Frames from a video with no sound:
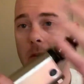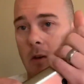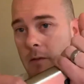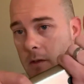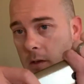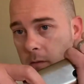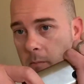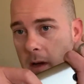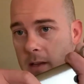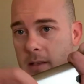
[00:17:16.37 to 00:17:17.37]
obviously
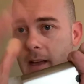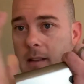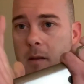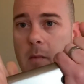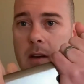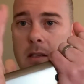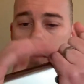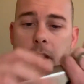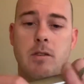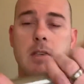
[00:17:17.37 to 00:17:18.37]
minus that and minus the
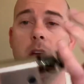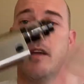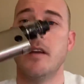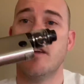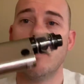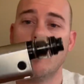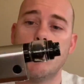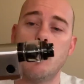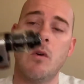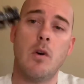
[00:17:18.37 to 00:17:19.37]
batteries,
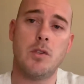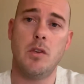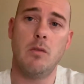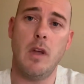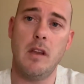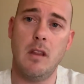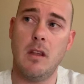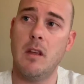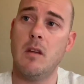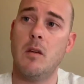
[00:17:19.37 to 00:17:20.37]
this will cost you
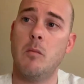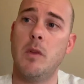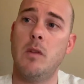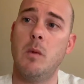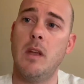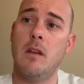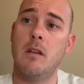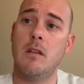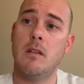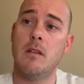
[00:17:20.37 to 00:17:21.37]
anything
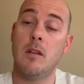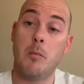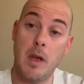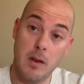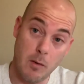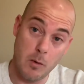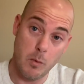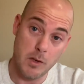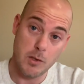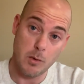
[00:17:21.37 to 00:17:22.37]
between, depending on
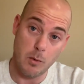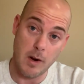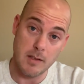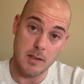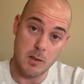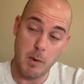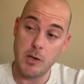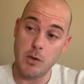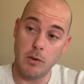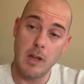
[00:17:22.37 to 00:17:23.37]
which store runs the
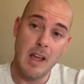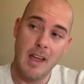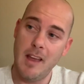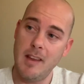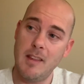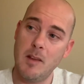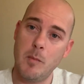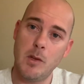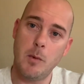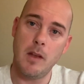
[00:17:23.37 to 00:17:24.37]
special, anything
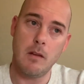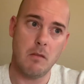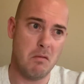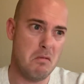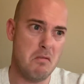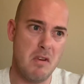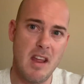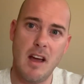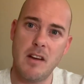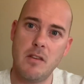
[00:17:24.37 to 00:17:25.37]
between
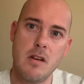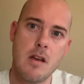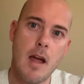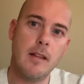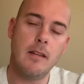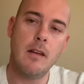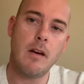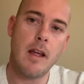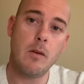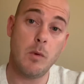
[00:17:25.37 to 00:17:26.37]
390
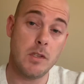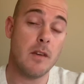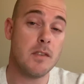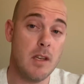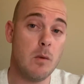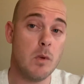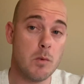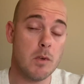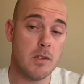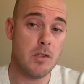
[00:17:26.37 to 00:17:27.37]
Rand, which I've seen, which
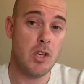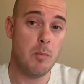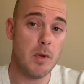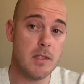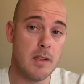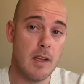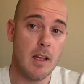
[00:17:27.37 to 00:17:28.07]
was the cheapest,